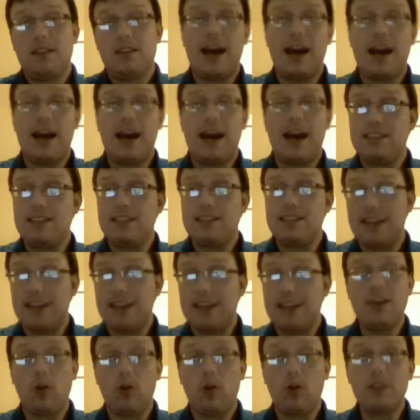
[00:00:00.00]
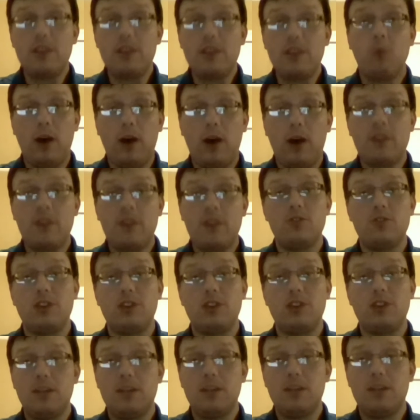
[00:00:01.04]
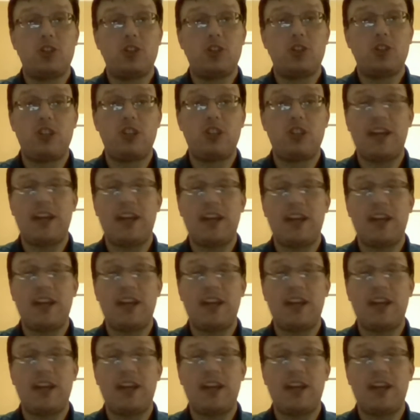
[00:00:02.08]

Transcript: He's not the only one who's going to be stretching